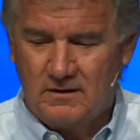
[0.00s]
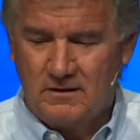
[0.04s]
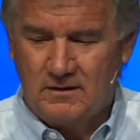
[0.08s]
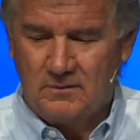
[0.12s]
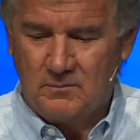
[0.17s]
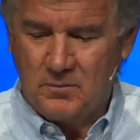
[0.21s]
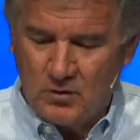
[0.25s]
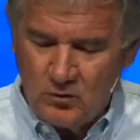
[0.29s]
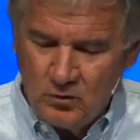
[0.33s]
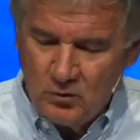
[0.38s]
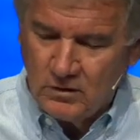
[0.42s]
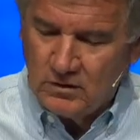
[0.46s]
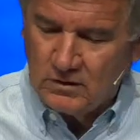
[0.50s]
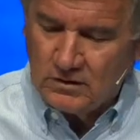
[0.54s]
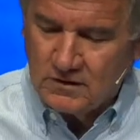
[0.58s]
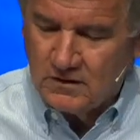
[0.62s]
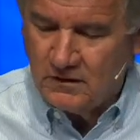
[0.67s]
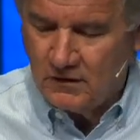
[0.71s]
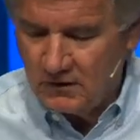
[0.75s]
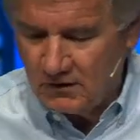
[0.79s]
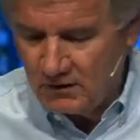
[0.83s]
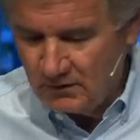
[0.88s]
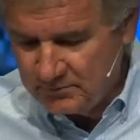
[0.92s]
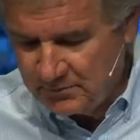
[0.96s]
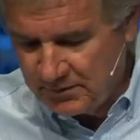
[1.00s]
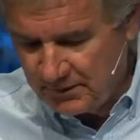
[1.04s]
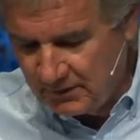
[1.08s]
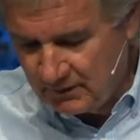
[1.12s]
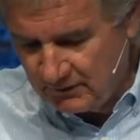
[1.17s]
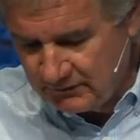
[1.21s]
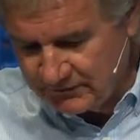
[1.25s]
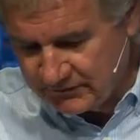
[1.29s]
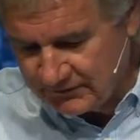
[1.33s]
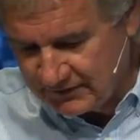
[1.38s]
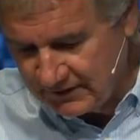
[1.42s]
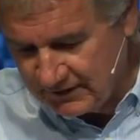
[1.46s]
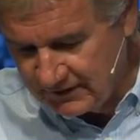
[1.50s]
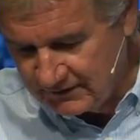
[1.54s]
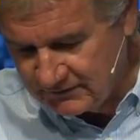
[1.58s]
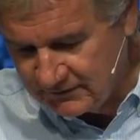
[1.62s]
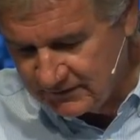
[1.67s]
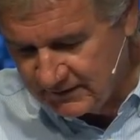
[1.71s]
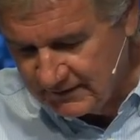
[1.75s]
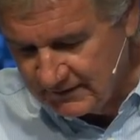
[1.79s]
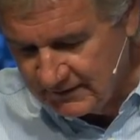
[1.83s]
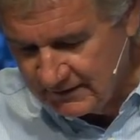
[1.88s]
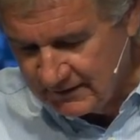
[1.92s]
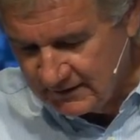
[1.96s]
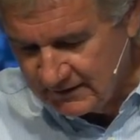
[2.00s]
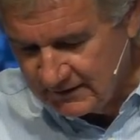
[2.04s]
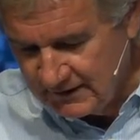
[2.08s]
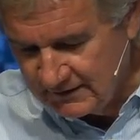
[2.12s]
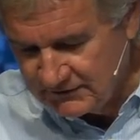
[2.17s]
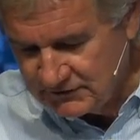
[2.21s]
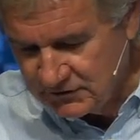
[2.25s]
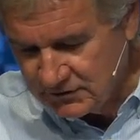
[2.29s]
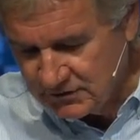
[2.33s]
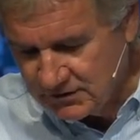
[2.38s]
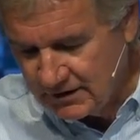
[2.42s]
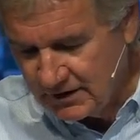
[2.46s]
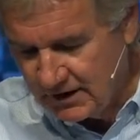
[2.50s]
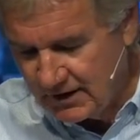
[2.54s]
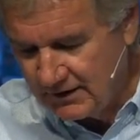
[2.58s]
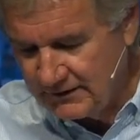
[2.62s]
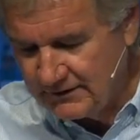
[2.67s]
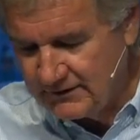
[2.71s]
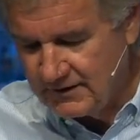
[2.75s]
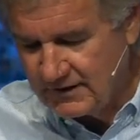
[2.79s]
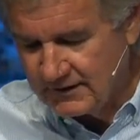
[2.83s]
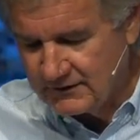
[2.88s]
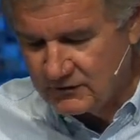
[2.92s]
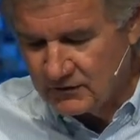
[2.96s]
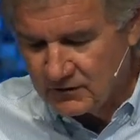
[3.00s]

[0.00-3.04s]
But we're called, Paul says, let your conduct,